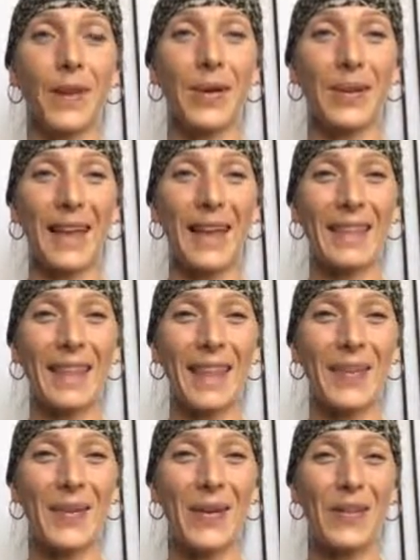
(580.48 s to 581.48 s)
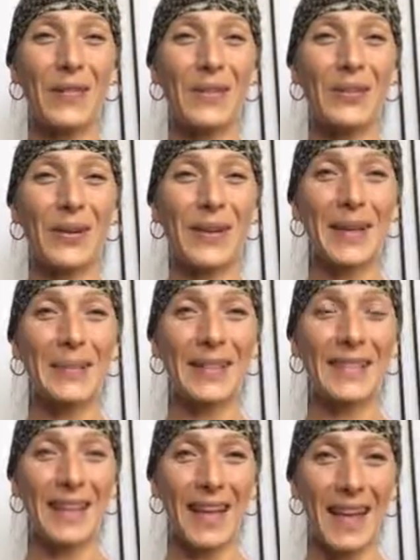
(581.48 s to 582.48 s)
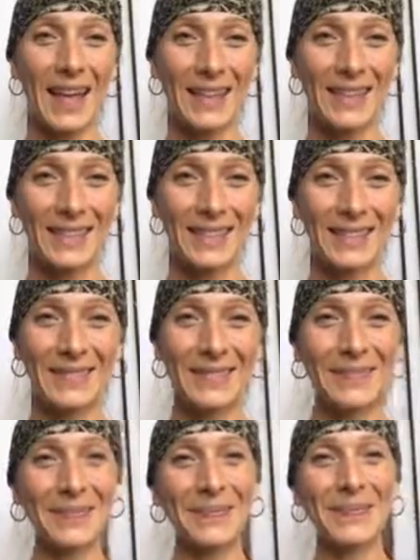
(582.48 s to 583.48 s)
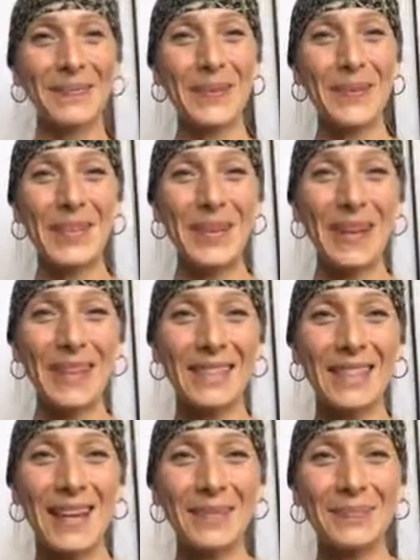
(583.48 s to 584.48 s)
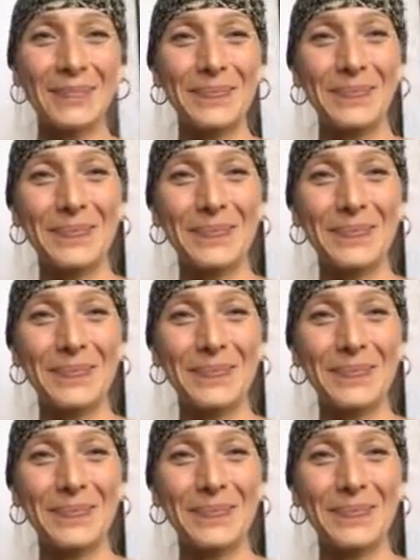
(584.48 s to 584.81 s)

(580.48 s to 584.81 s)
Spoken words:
Okay, thank you all for joining me today. We'll see you next time.